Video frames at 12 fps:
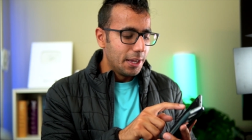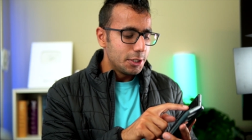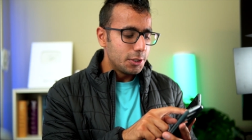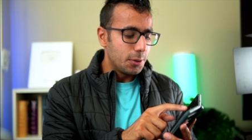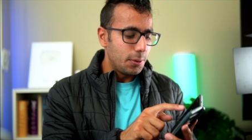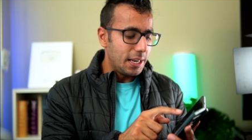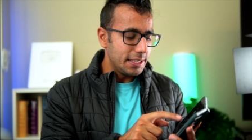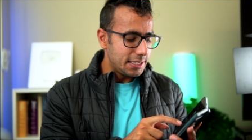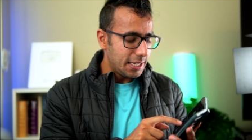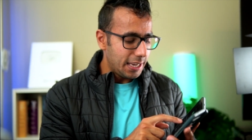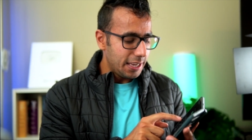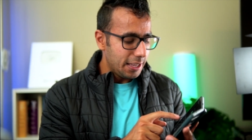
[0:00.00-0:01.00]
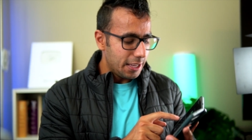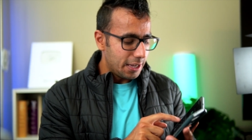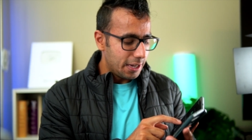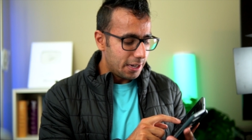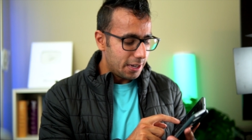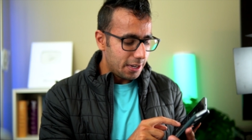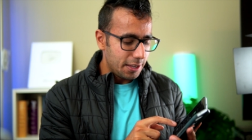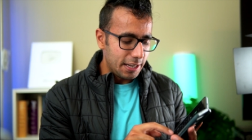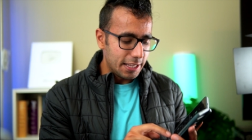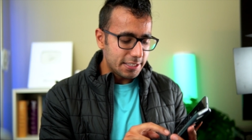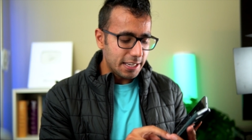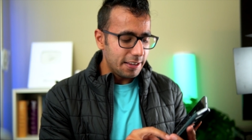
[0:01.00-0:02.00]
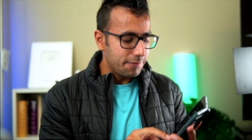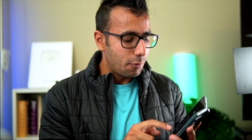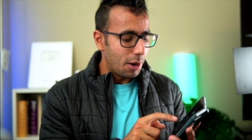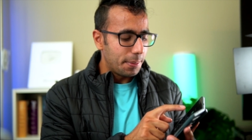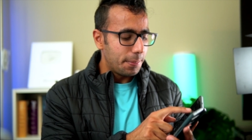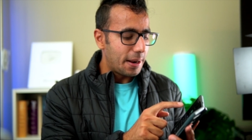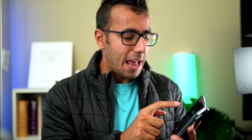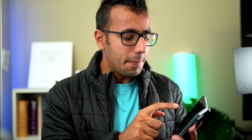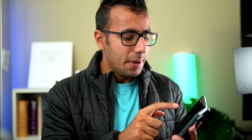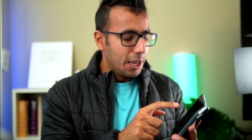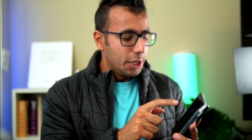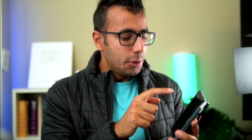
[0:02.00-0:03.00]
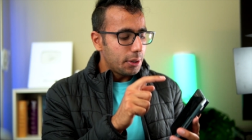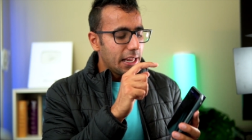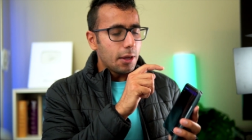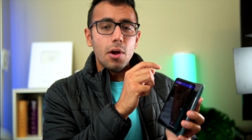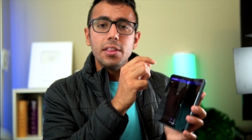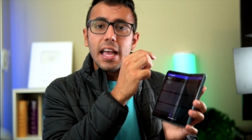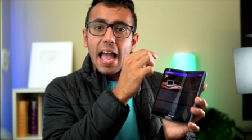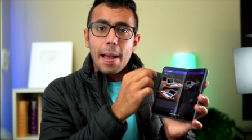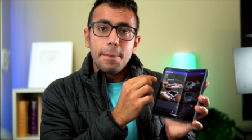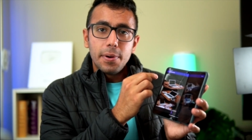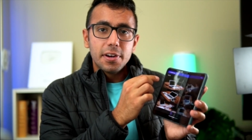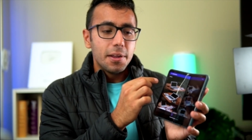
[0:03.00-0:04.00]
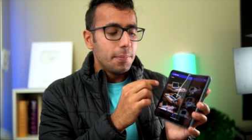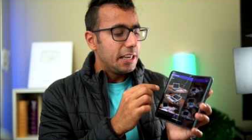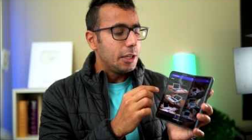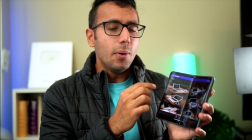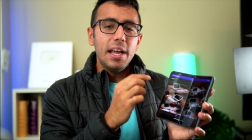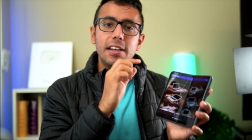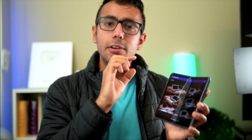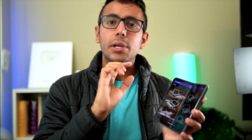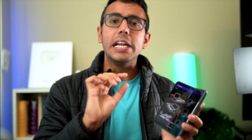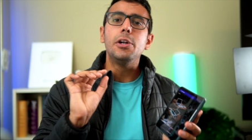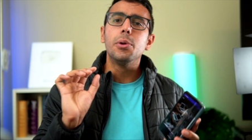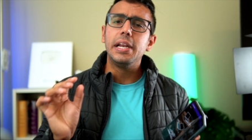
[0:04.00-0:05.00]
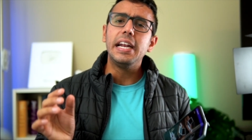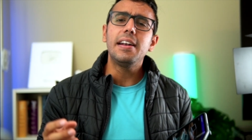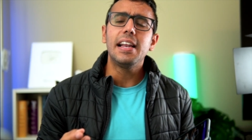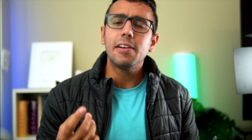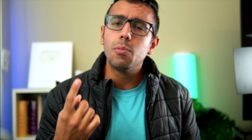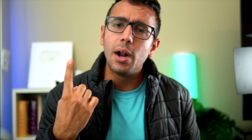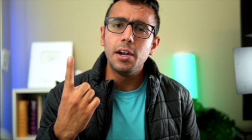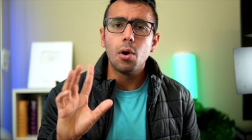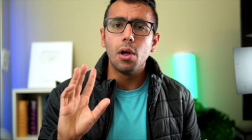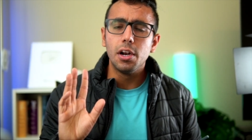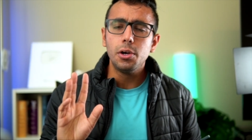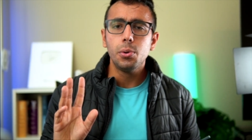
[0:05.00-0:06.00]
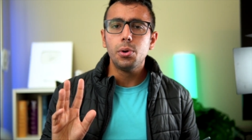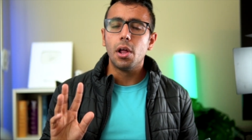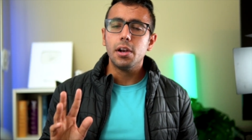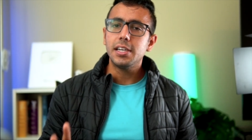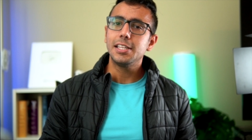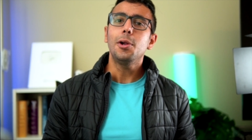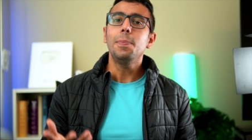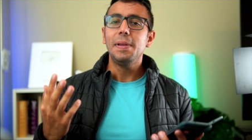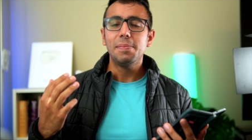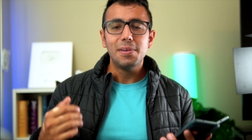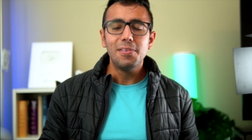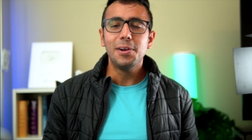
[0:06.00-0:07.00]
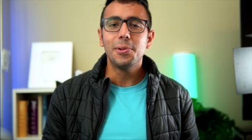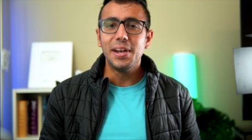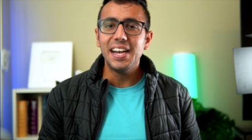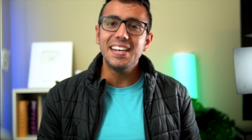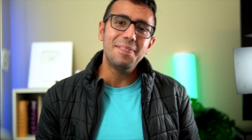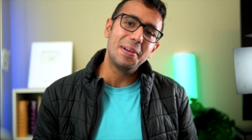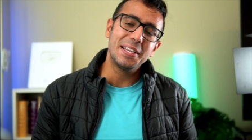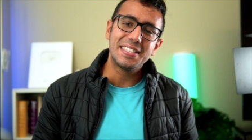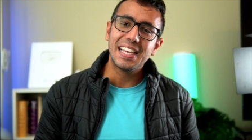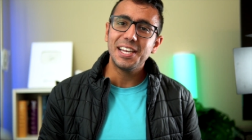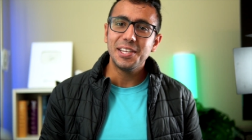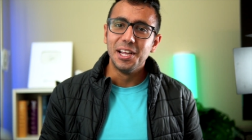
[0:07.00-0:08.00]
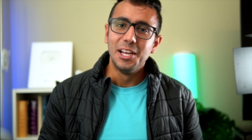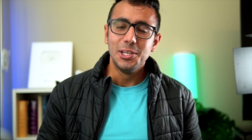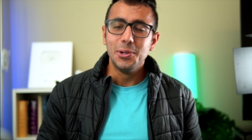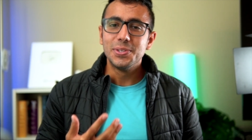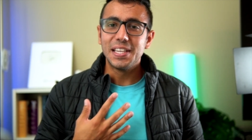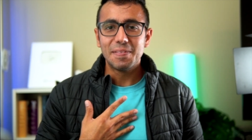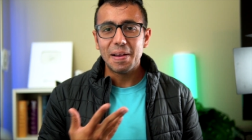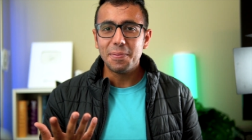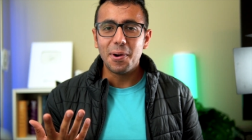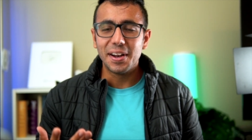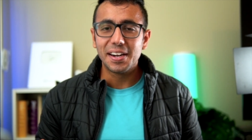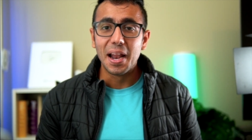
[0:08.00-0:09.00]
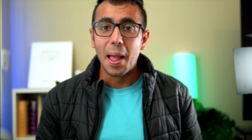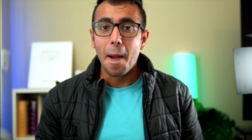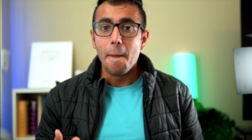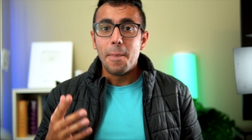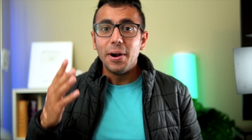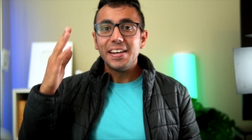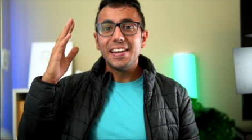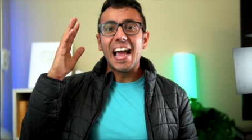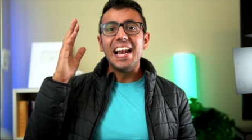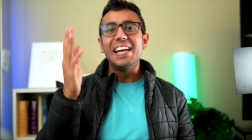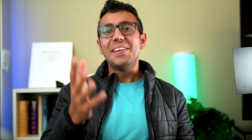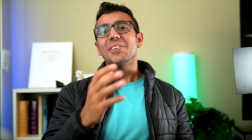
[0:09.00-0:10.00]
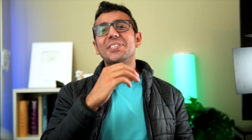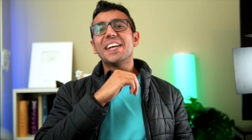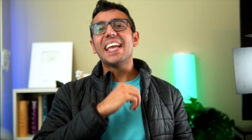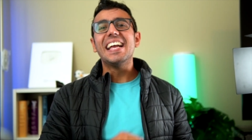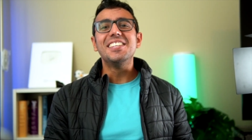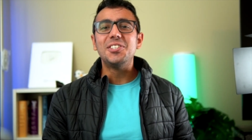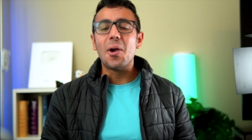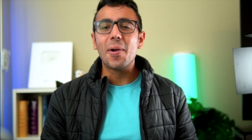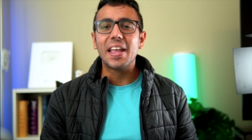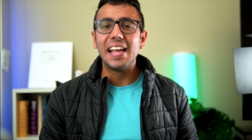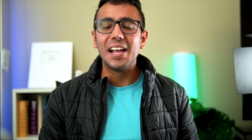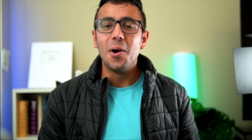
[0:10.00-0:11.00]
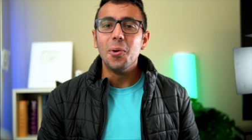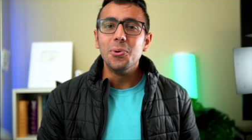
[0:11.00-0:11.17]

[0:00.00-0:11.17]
So let's say wallpaper app, you click on the hamburger menu and you can donate like $1, $2. I thought people will donate because they are using my product. But reality was again shocking.